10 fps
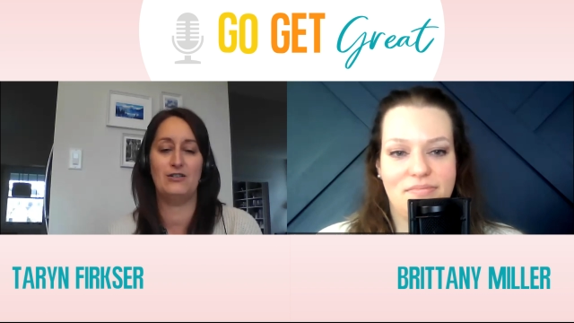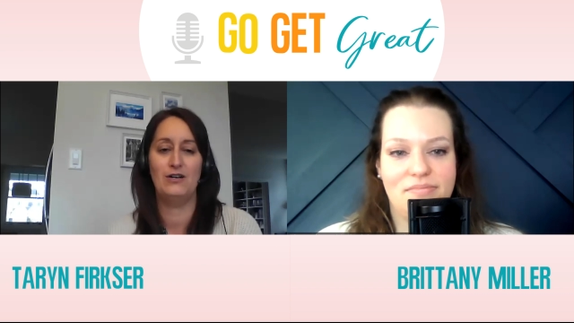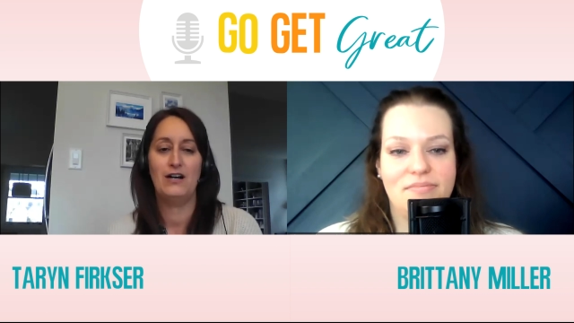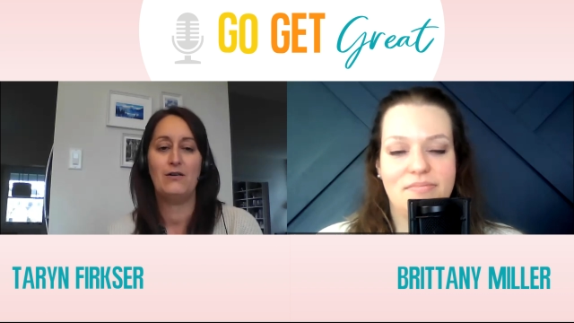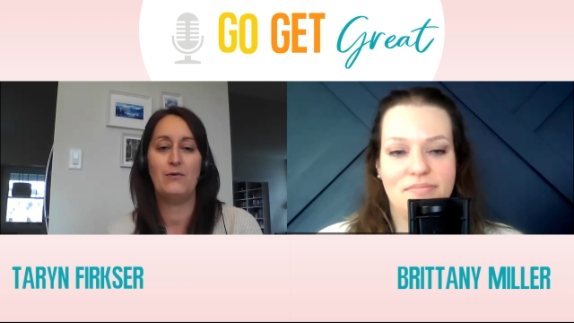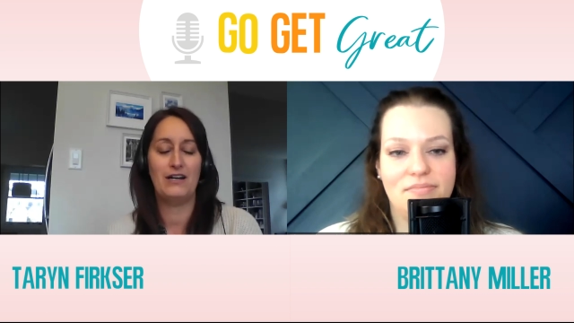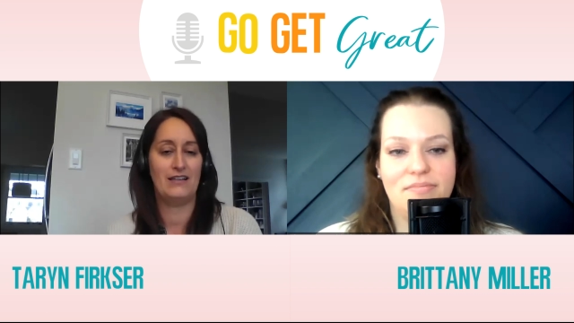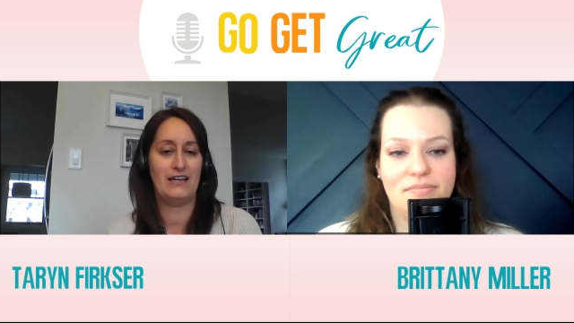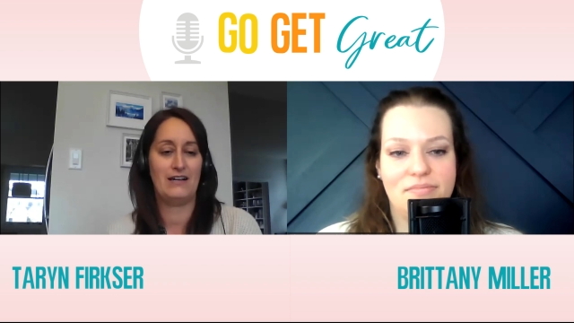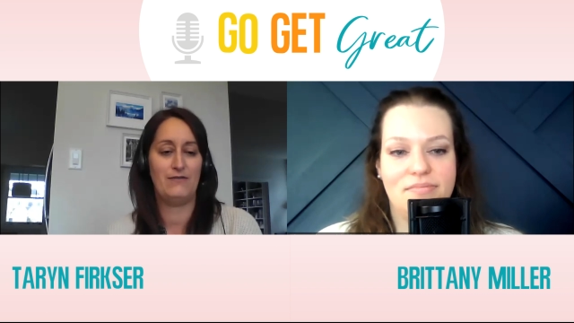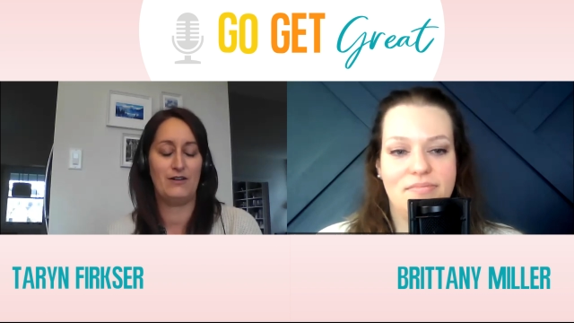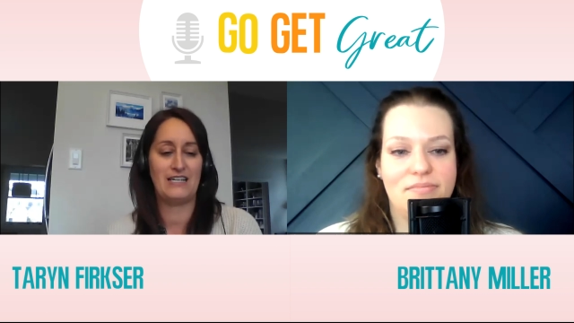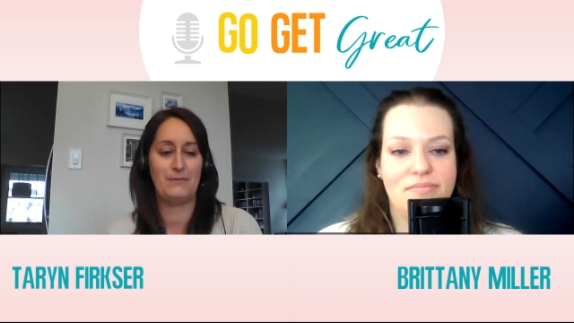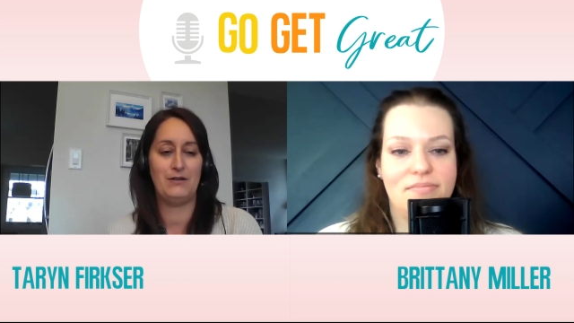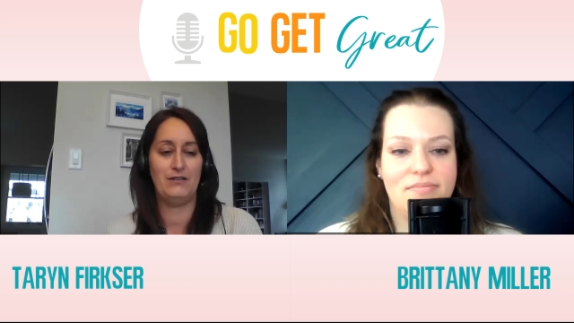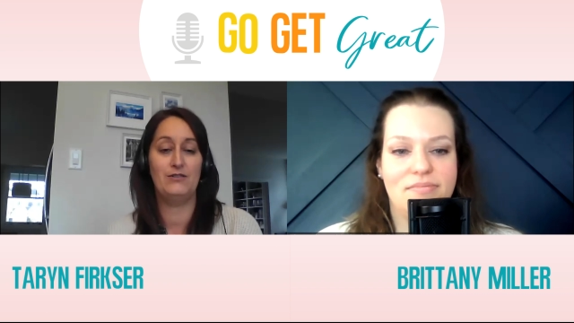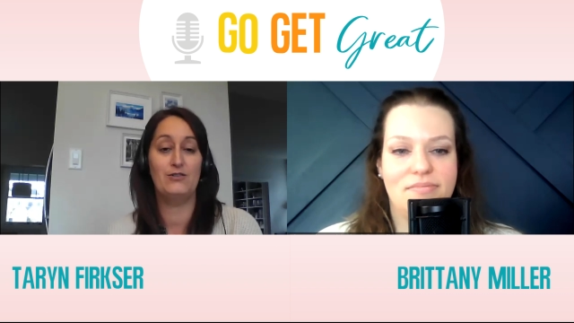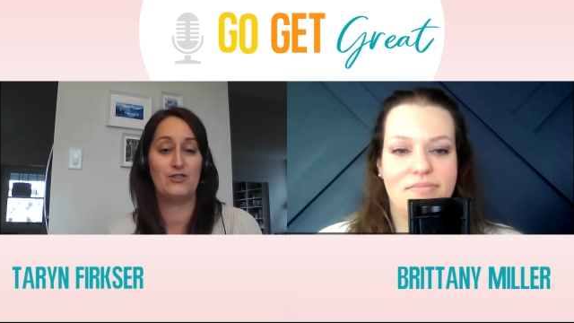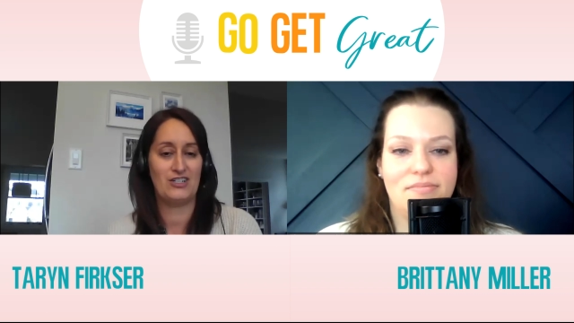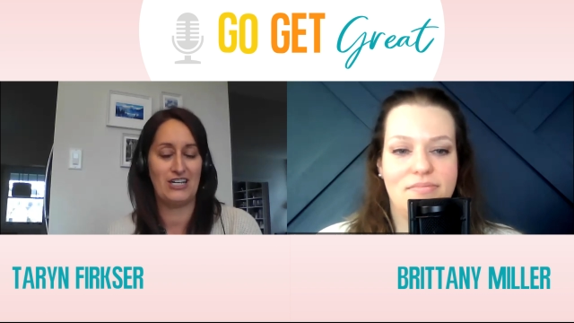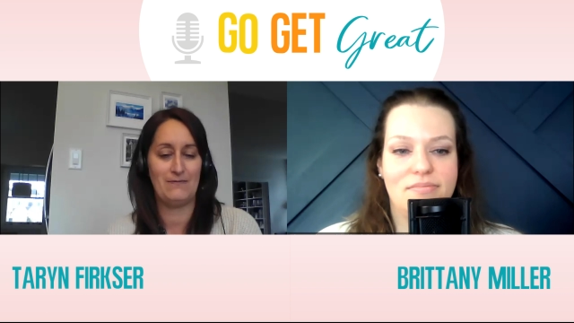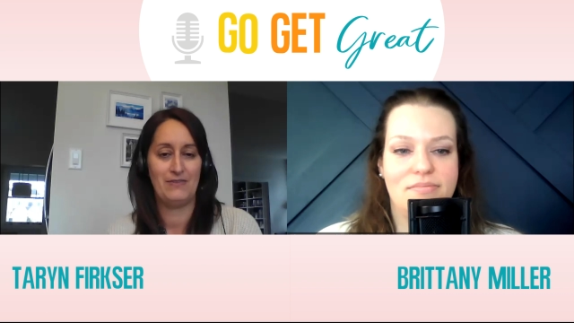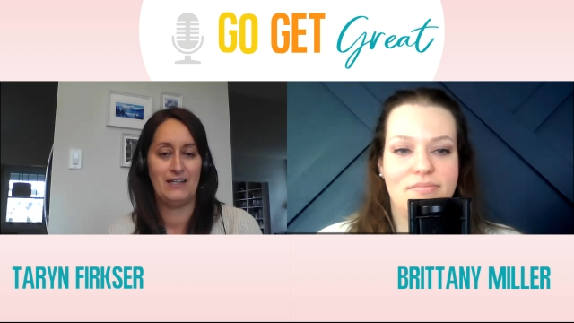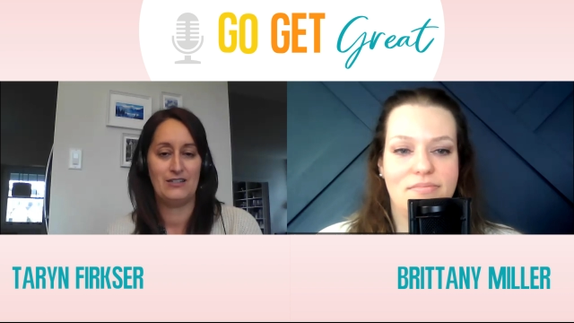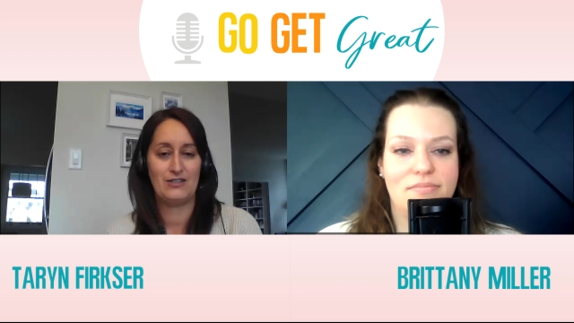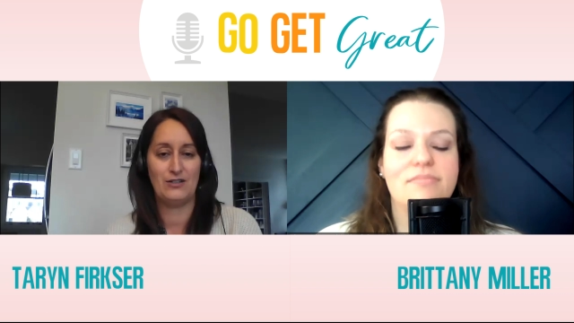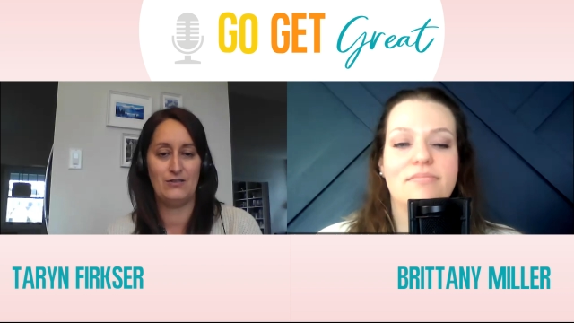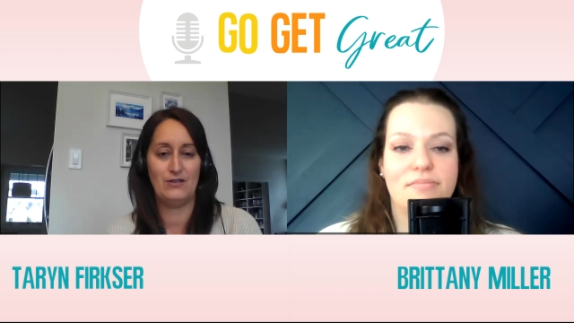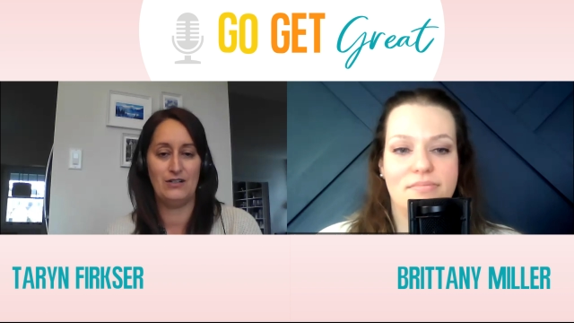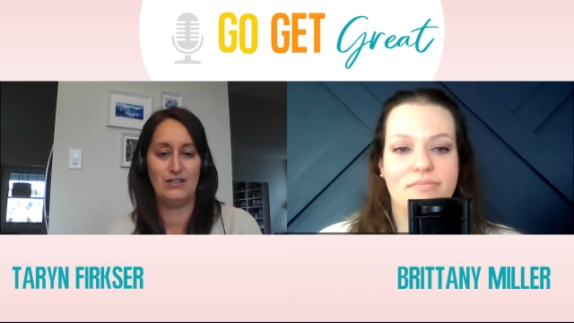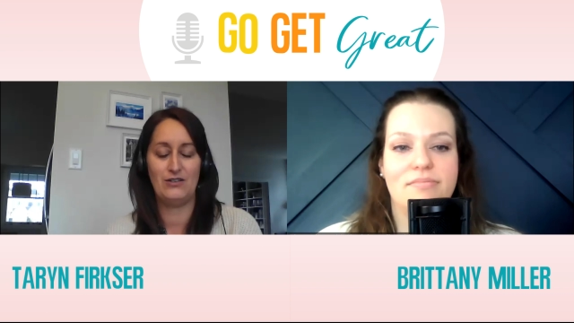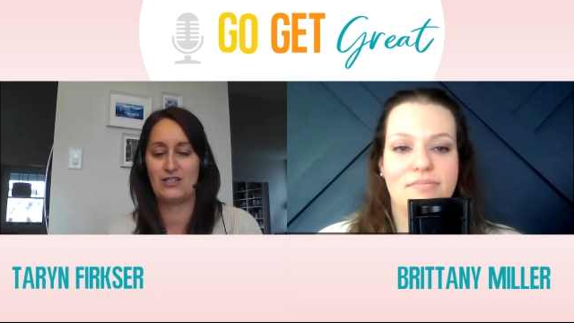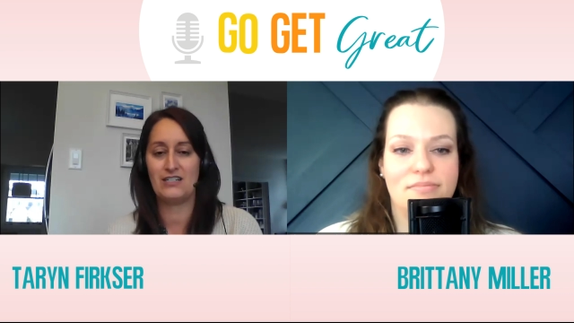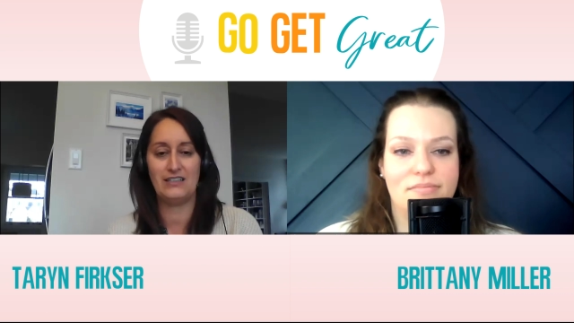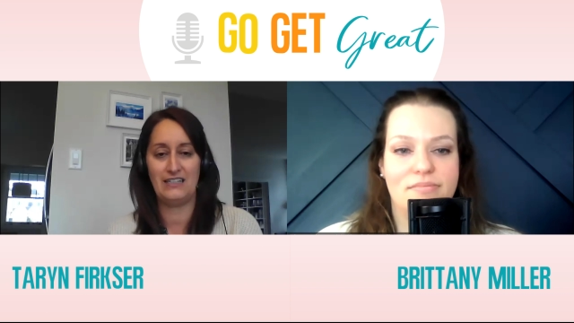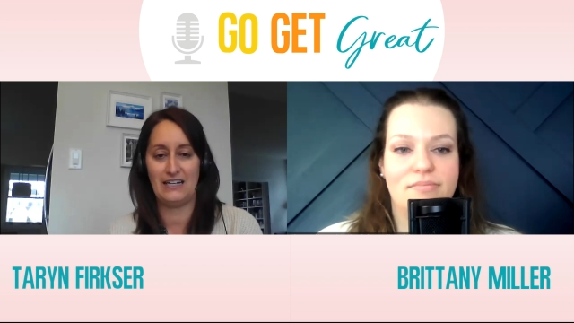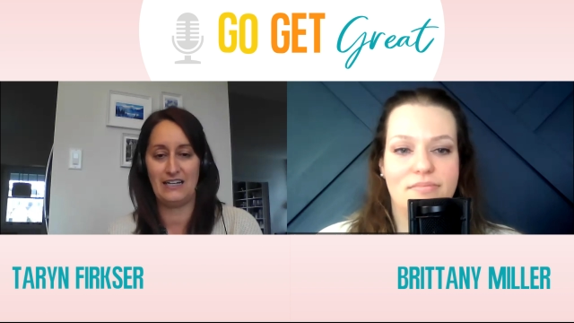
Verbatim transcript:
Speaker 1: So when, like, for example, nutrition. So you're still